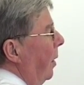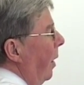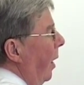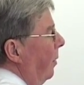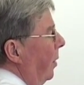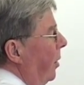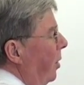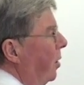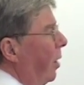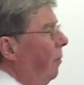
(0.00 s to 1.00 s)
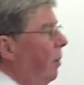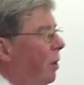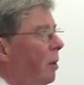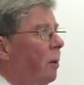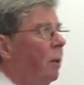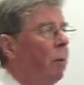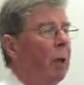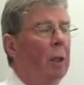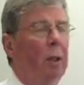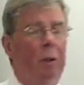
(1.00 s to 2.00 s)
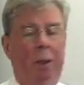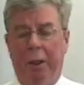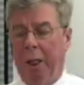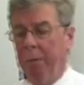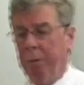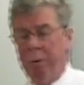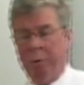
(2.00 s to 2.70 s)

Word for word: and they discovered that when they looked at the output